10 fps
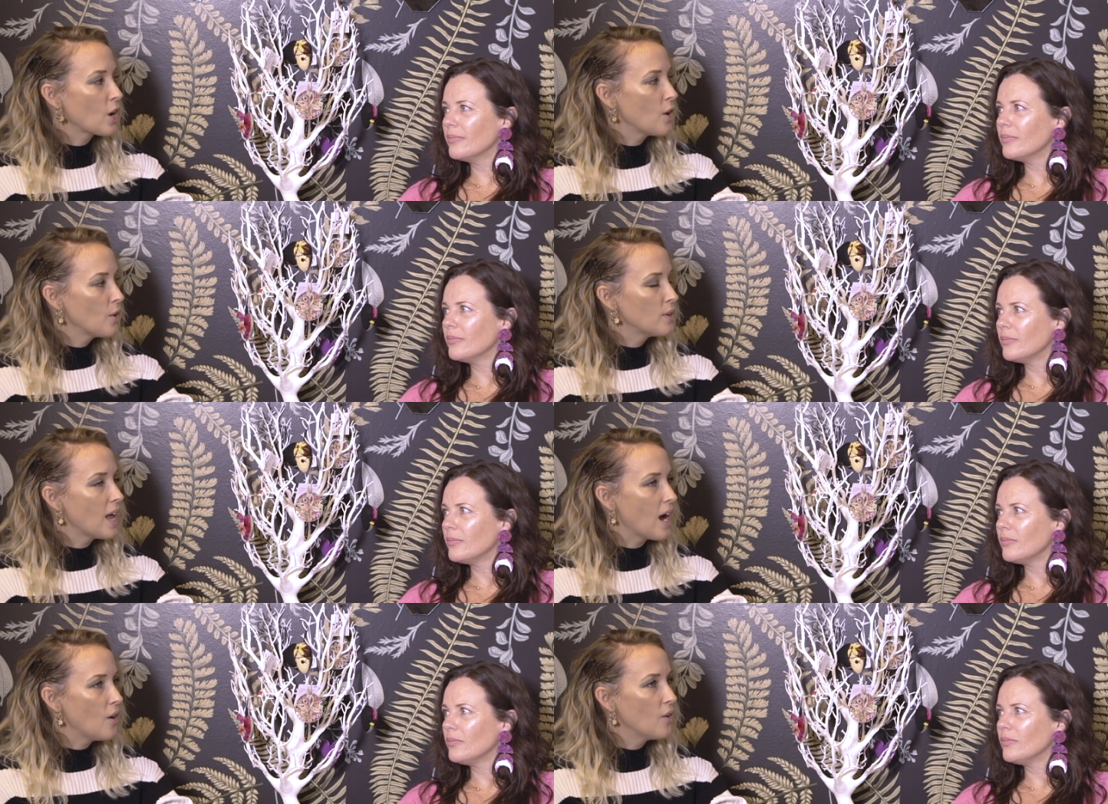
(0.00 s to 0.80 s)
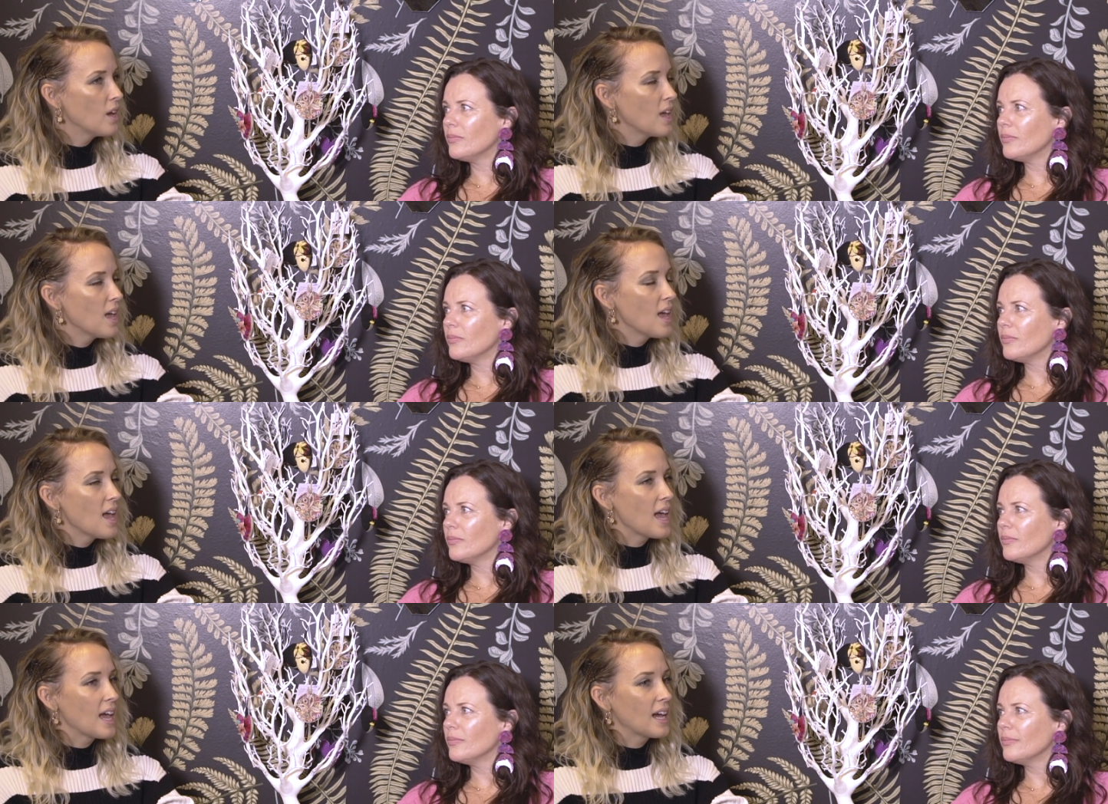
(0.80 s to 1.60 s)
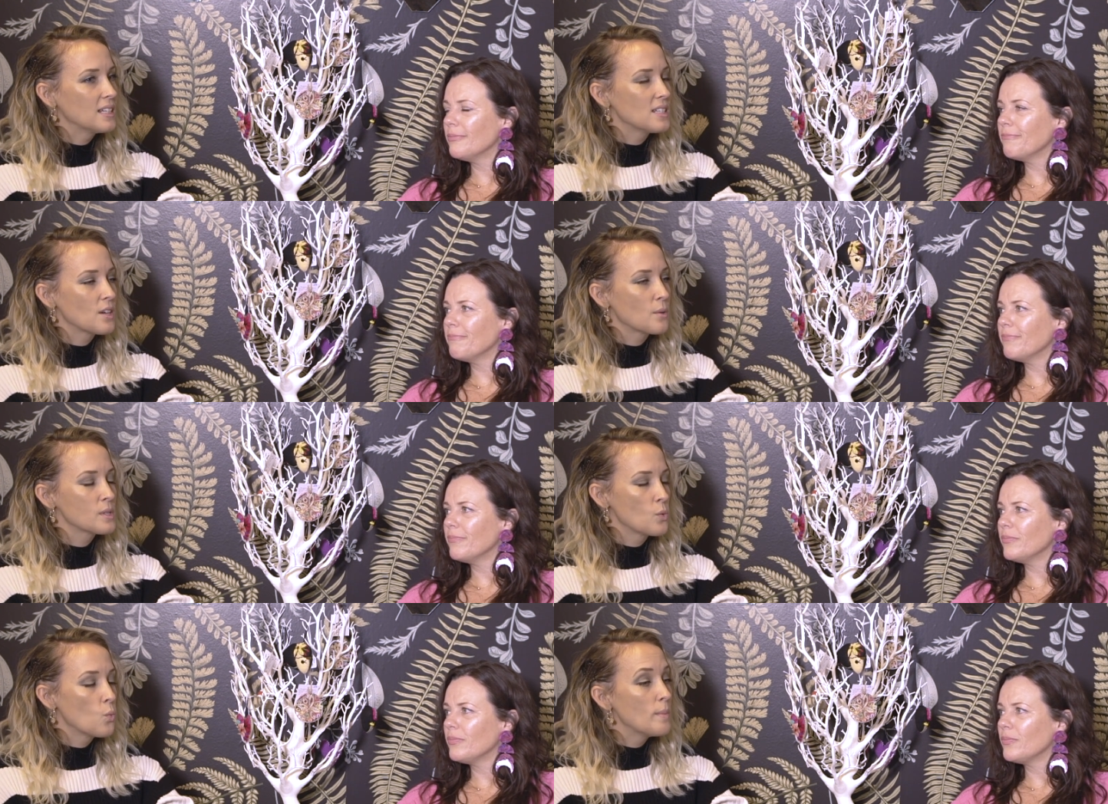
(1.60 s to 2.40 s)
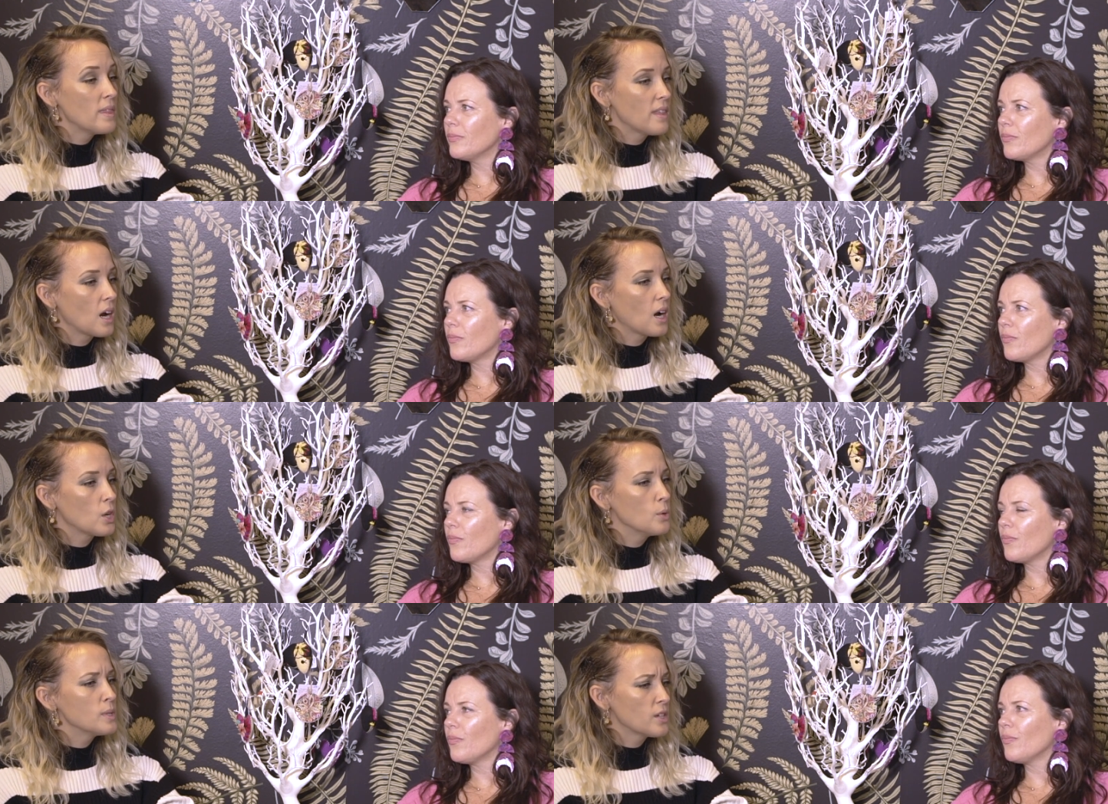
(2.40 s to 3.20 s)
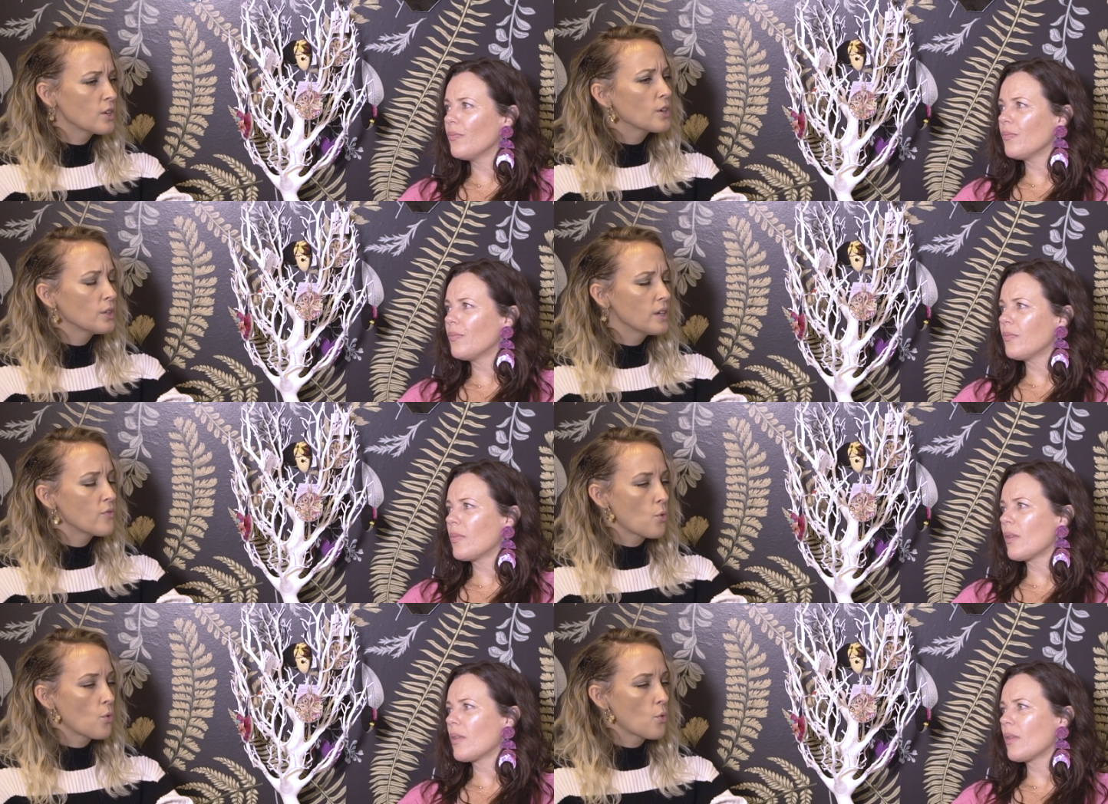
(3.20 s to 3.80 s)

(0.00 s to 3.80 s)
Speaker 1: ago now, and there was a woman there who was in her early